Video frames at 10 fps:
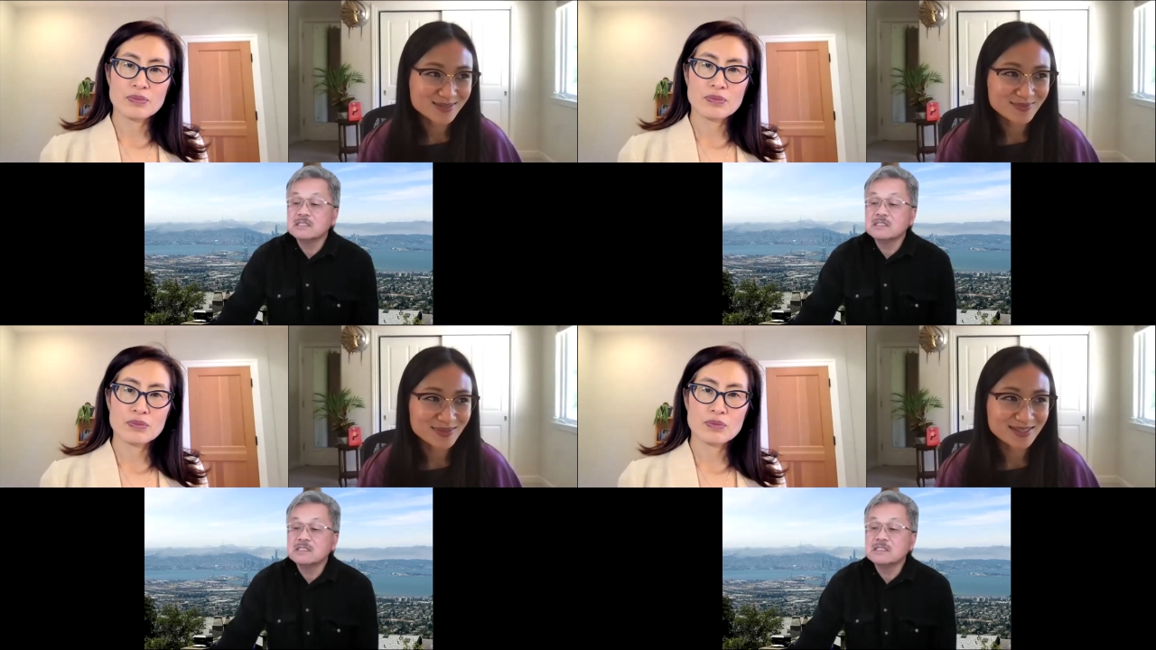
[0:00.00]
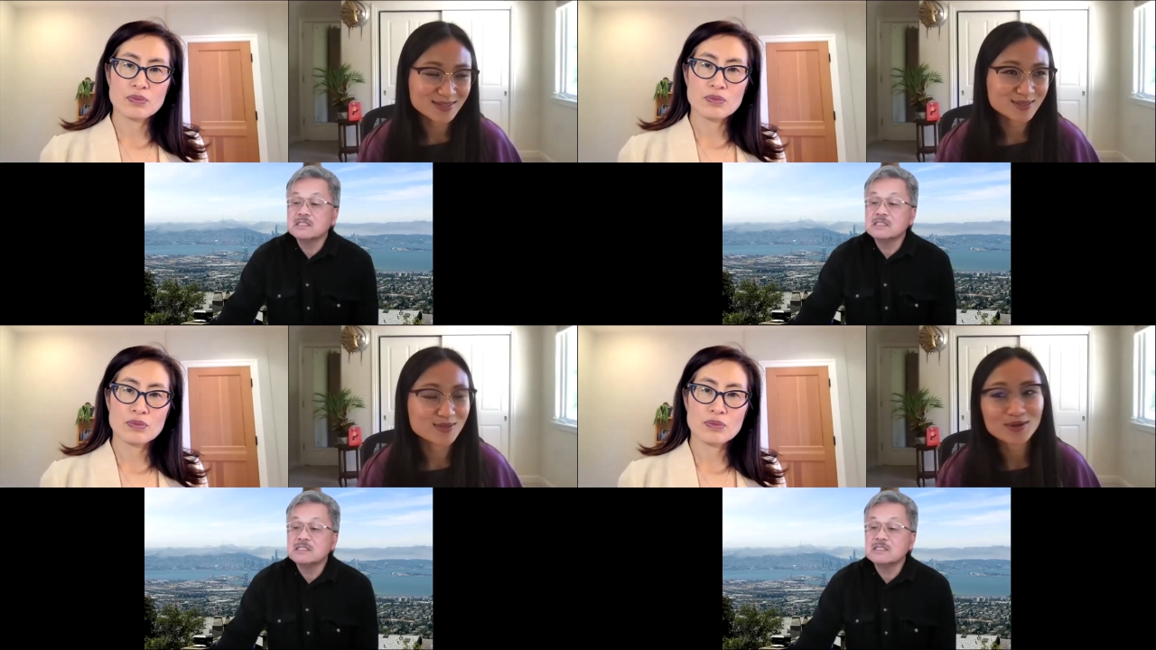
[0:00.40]
Speaker 1: it's
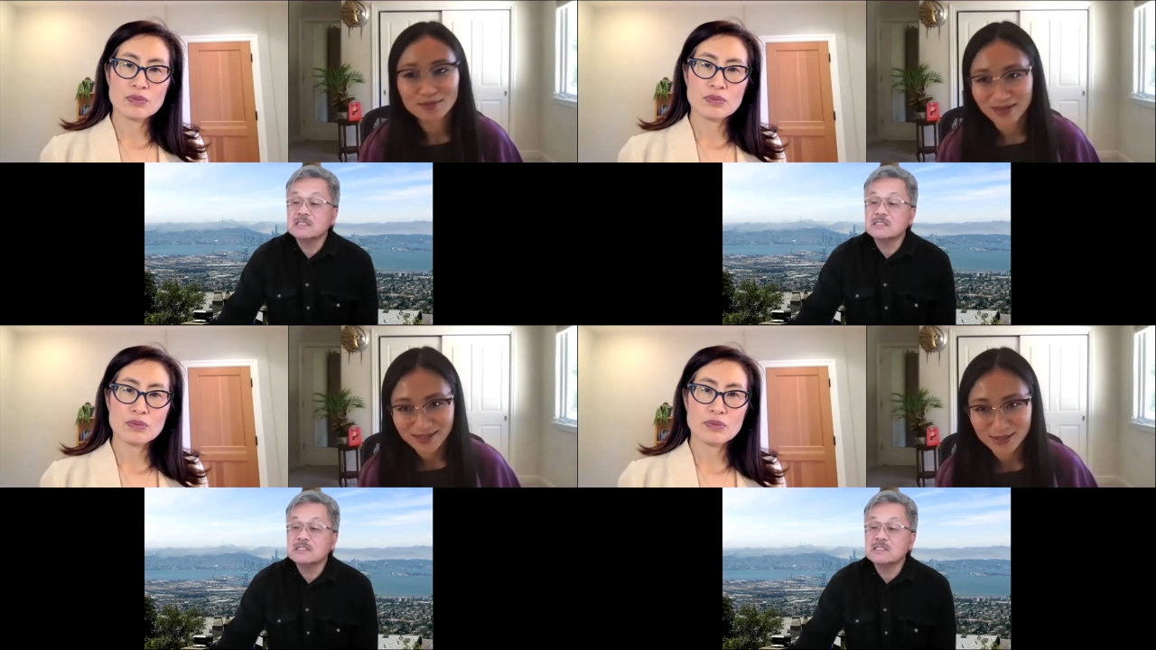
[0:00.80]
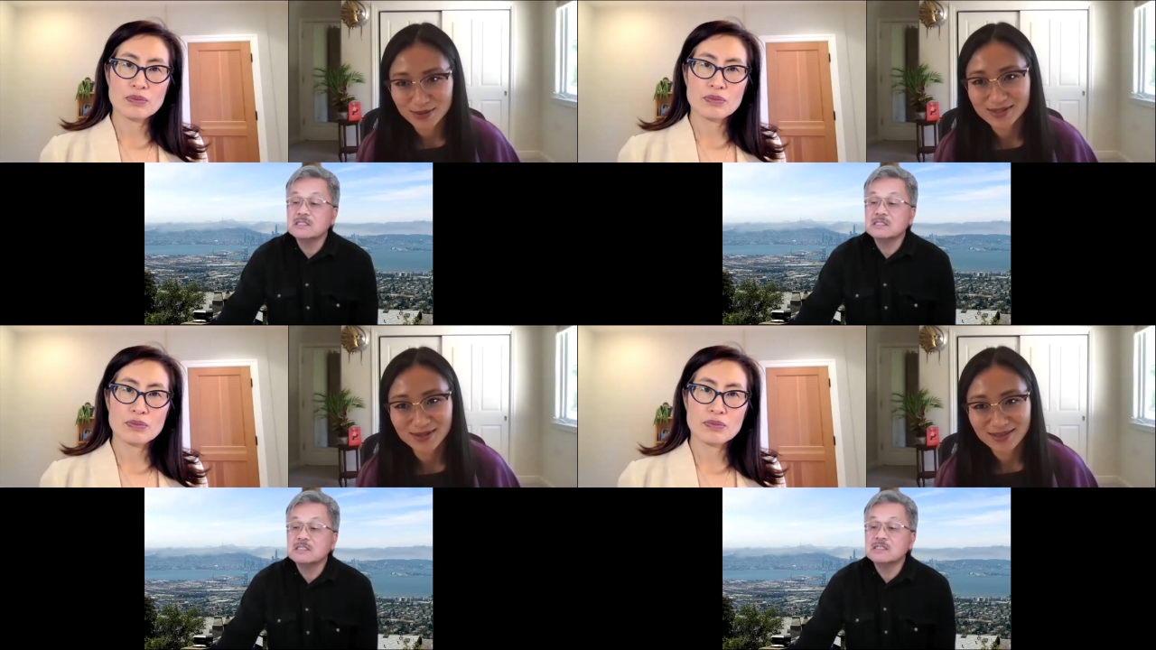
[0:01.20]
so complex you know
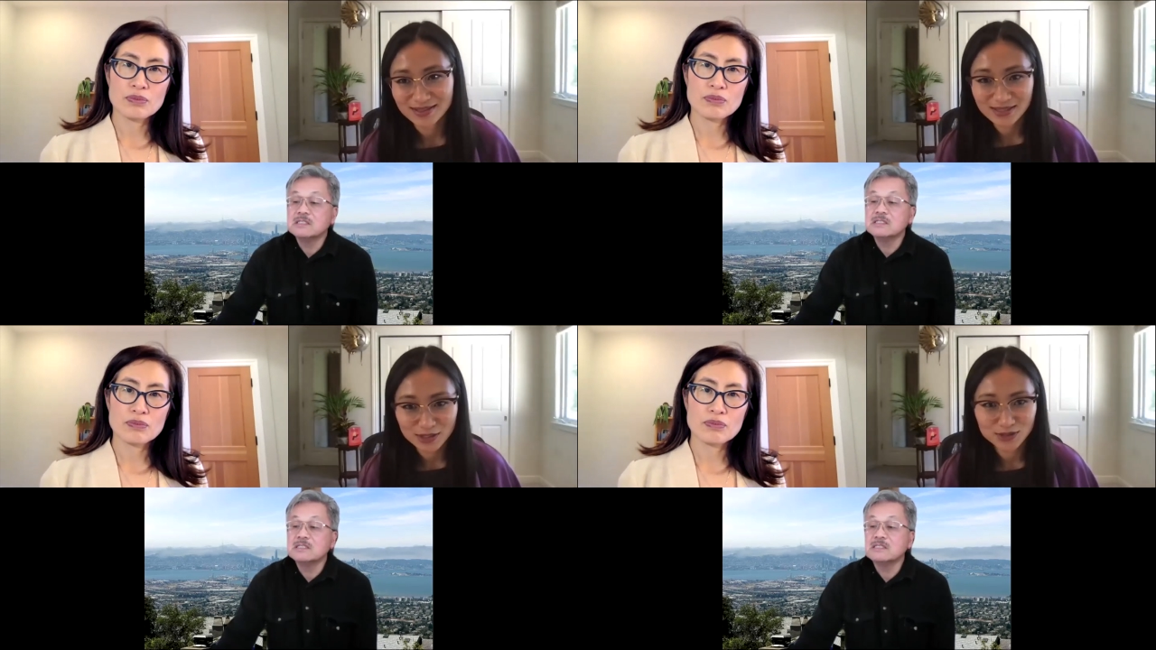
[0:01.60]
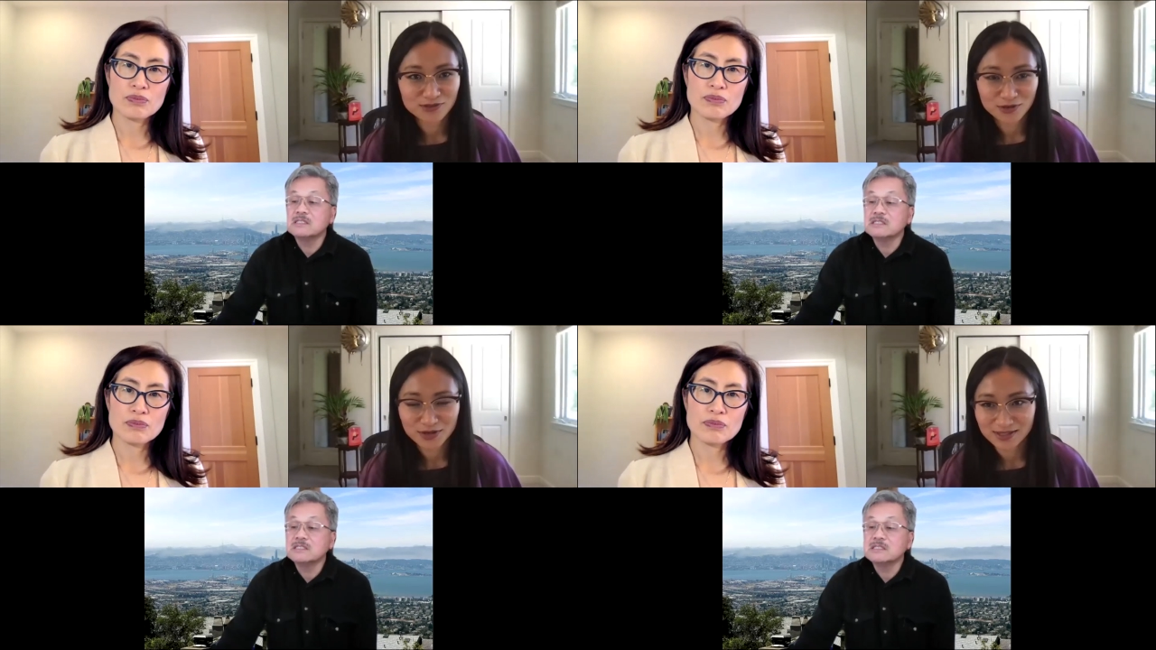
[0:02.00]
it's not the central
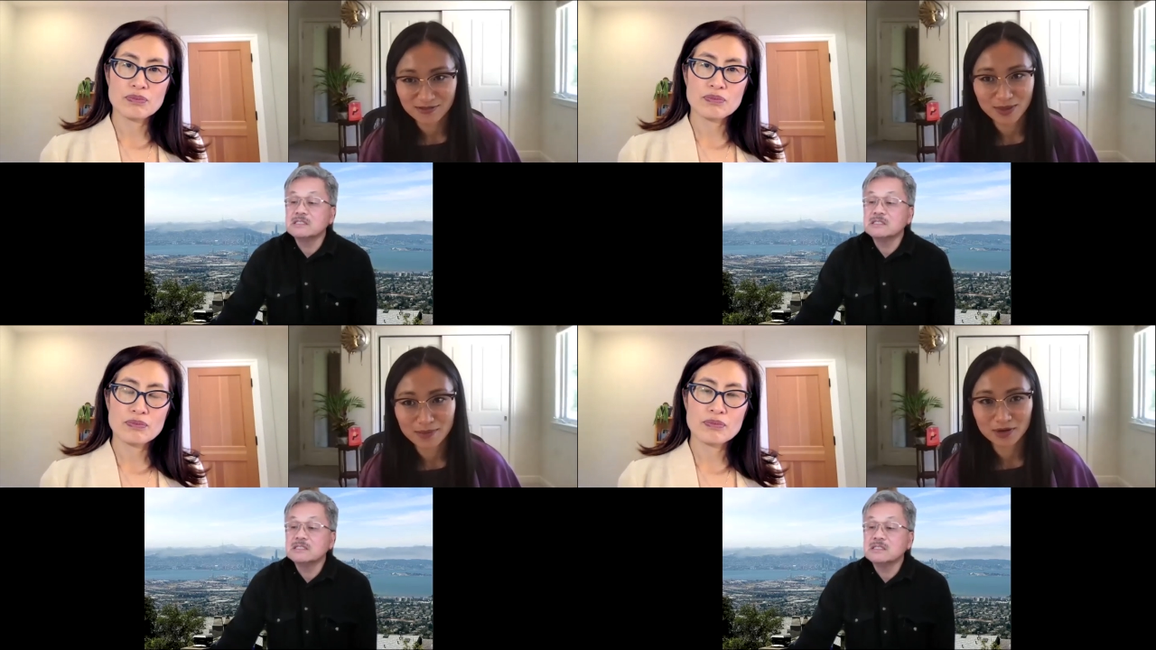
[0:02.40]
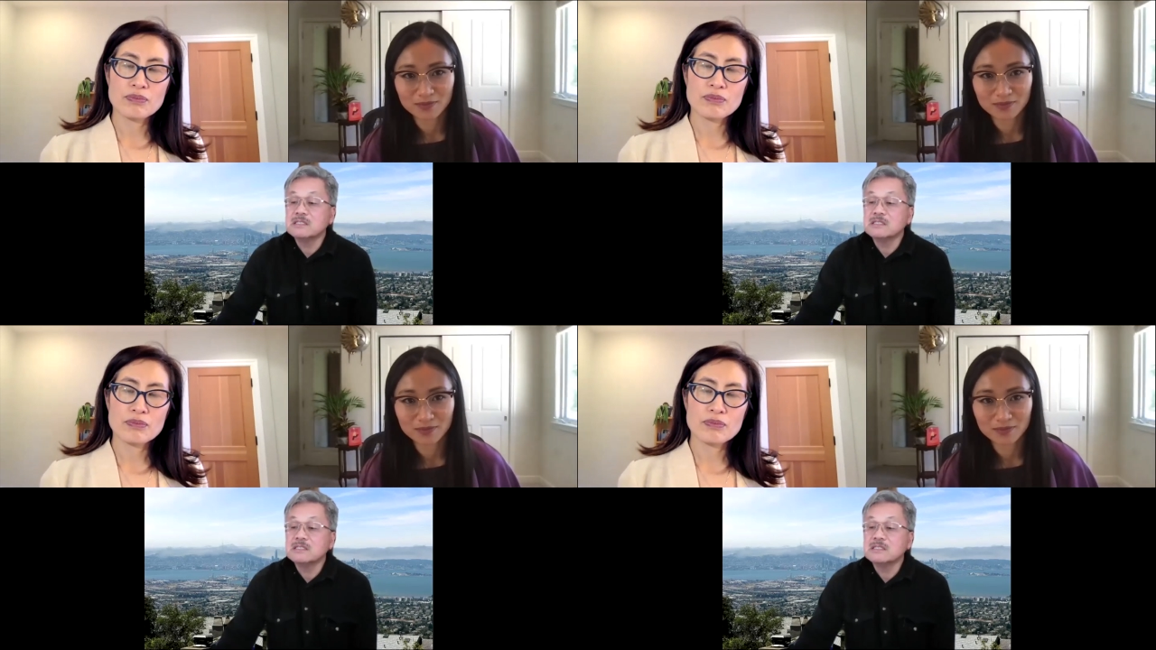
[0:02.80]
focus of my book